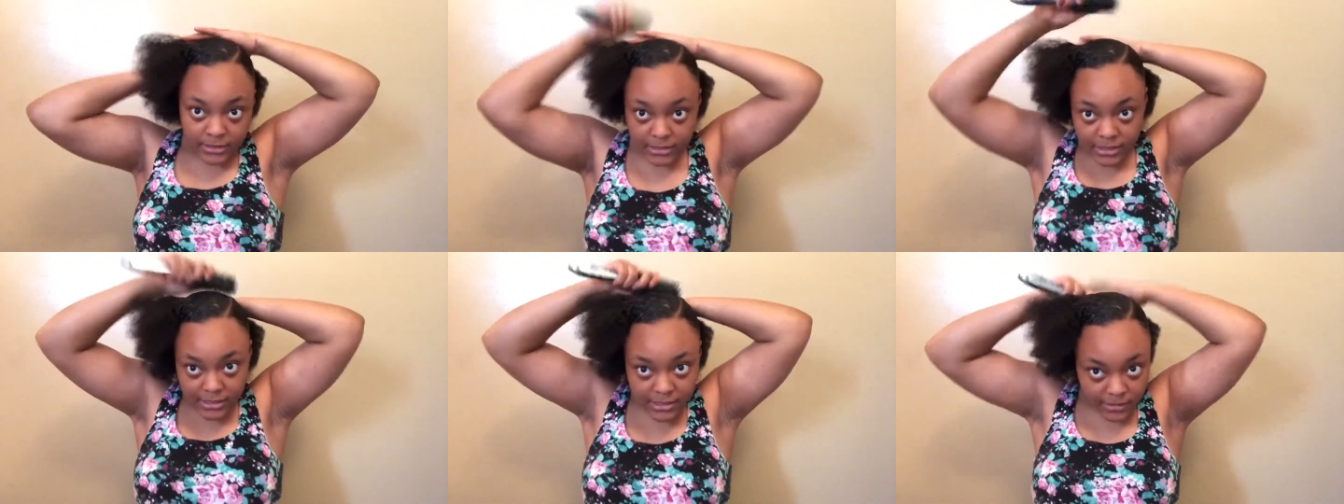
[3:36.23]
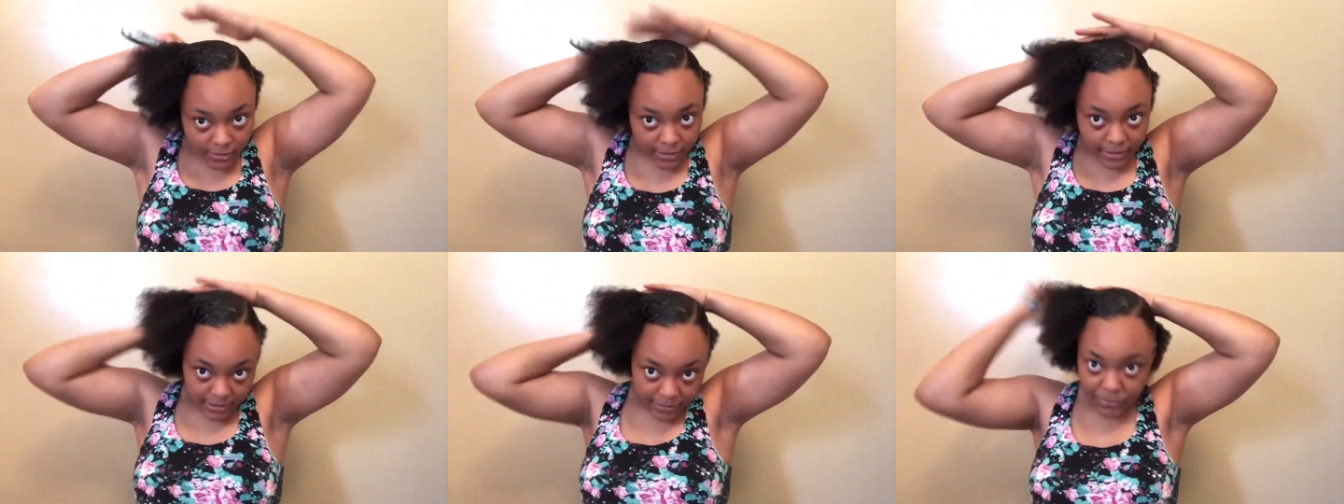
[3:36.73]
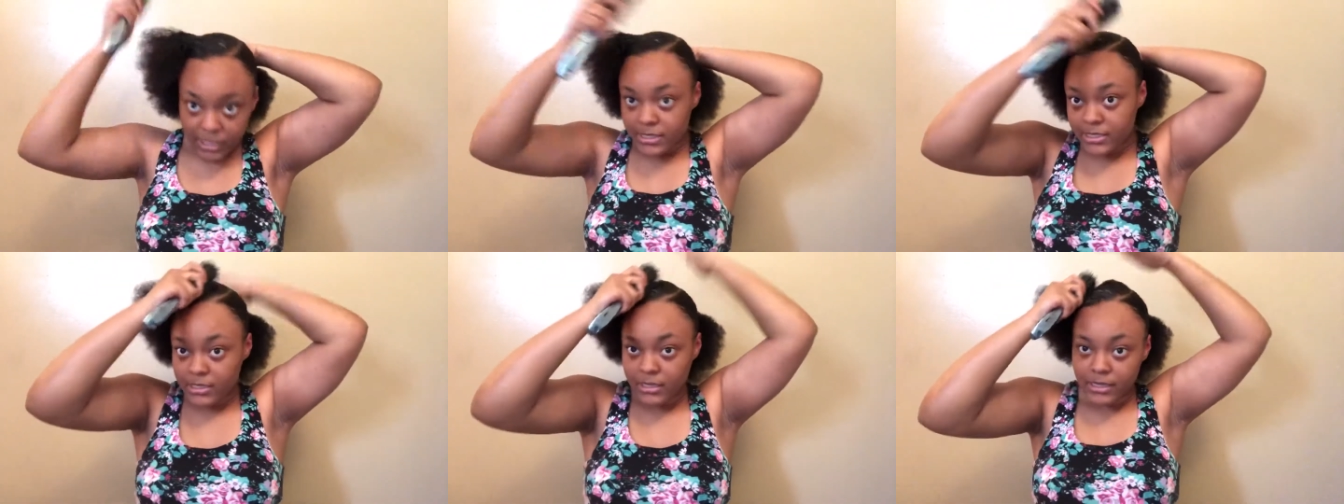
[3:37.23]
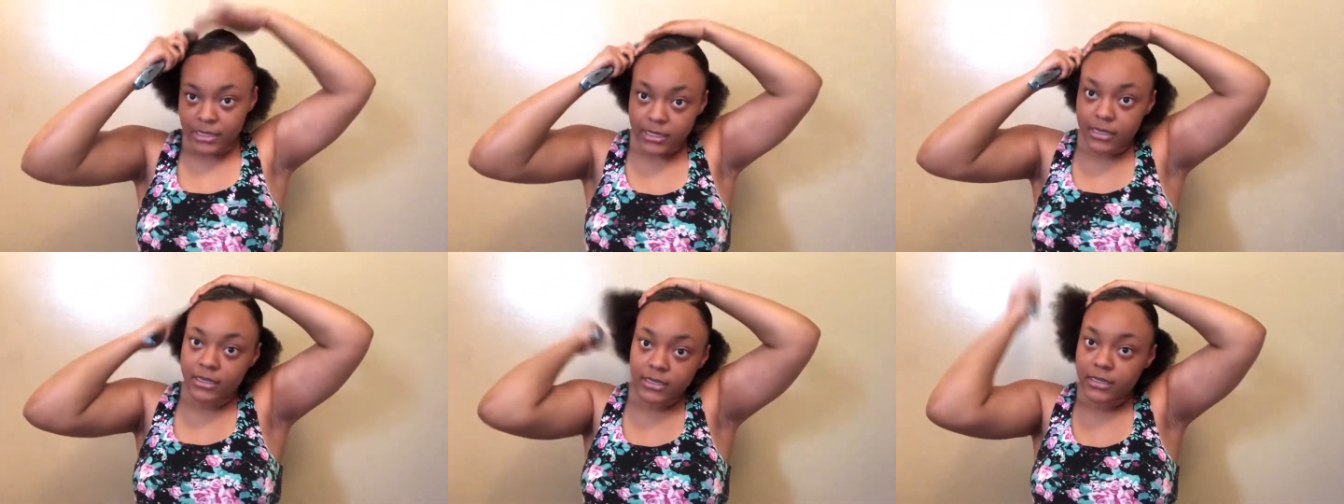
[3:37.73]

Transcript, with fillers: just so it can be sleek.